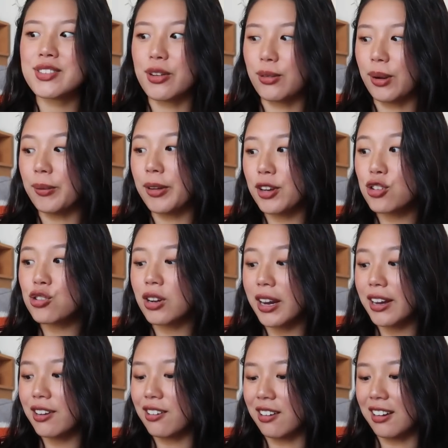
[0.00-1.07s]
So I'm gonna
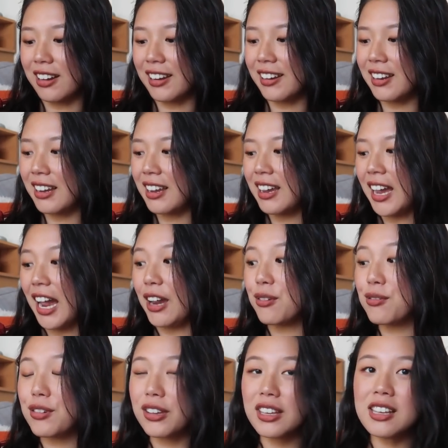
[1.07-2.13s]
try it on. I
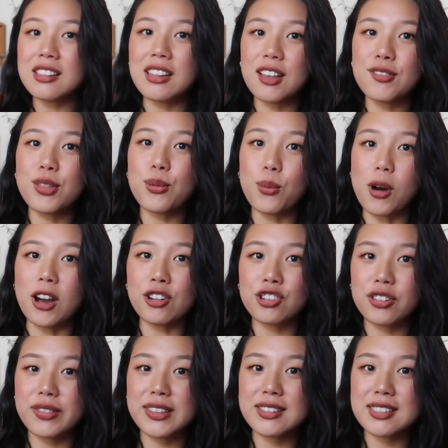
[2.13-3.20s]
really love the
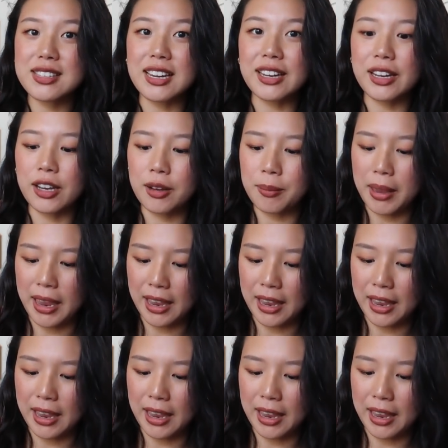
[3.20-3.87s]
wash of this denim